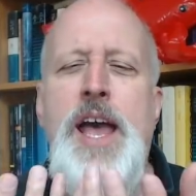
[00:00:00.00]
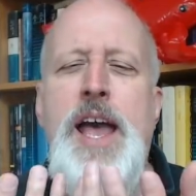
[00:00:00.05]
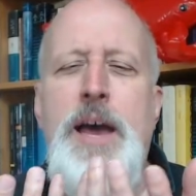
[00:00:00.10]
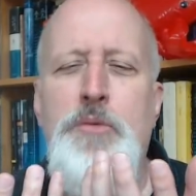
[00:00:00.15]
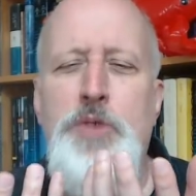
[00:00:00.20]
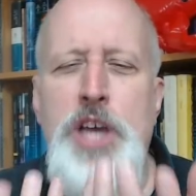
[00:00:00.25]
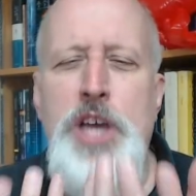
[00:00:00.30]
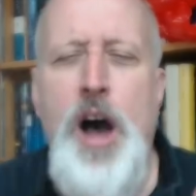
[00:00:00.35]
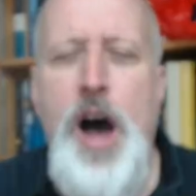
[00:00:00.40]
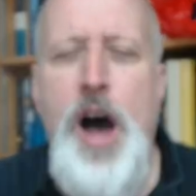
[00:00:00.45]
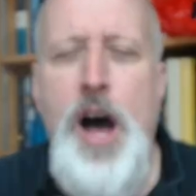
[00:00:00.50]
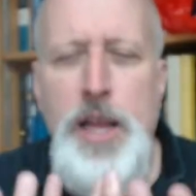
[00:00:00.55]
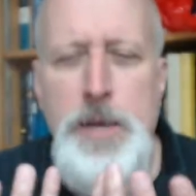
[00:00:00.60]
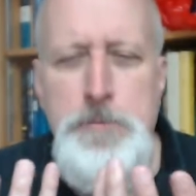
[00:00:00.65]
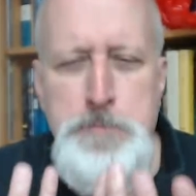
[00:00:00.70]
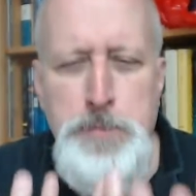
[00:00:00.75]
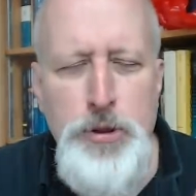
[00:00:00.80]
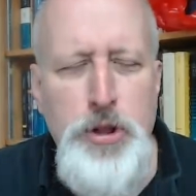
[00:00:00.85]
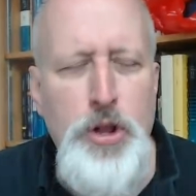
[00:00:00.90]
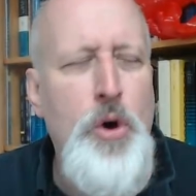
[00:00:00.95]
and we all
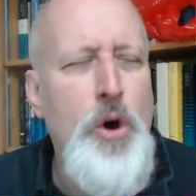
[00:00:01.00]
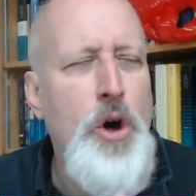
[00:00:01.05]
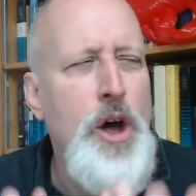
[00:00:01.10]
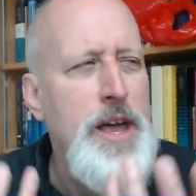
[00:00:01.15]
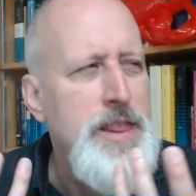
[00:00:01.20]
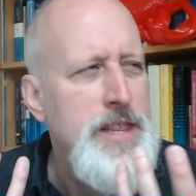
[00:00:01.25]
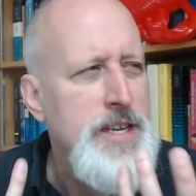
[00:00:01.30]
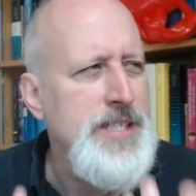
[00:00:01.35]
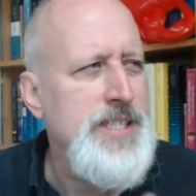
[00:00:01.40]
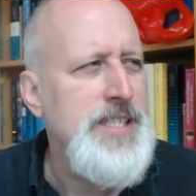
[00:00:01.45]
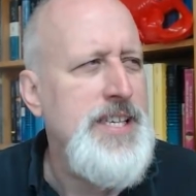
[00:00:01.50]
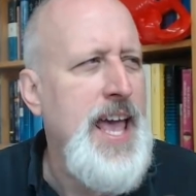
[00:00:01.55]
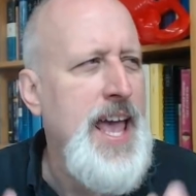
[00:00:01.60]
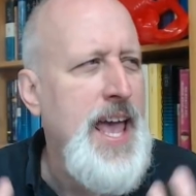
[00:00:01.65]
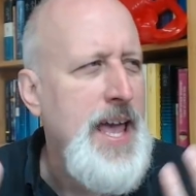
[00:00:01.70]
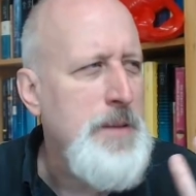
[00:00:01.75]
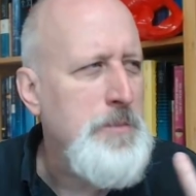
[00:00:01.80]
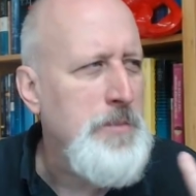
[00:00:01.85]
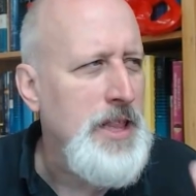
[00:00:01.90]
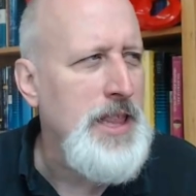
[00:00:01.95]
employ the
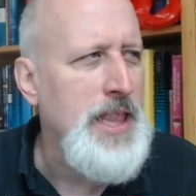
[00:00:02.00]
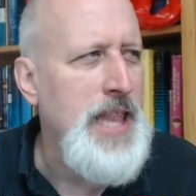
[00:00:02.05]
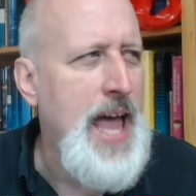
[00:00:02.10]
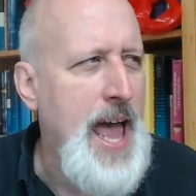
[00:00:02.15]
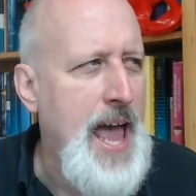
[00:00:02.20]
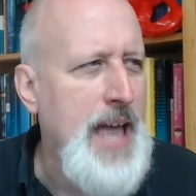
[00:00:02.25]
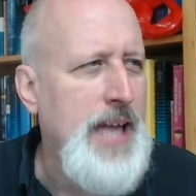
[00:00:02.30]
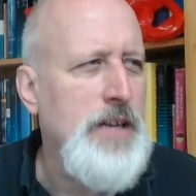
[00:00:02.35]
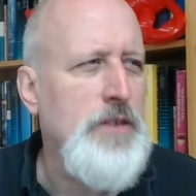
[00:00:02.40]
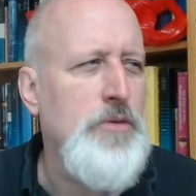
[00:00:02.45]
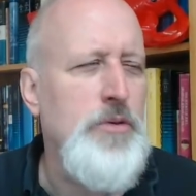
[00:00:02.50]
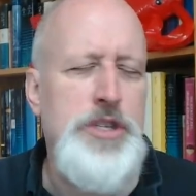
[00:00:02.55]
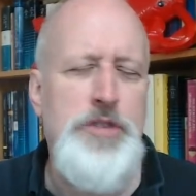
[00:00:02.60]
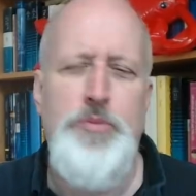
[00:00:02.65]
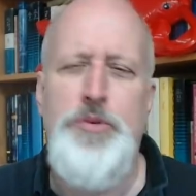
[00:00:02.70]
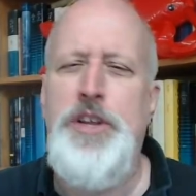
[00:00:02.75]
same language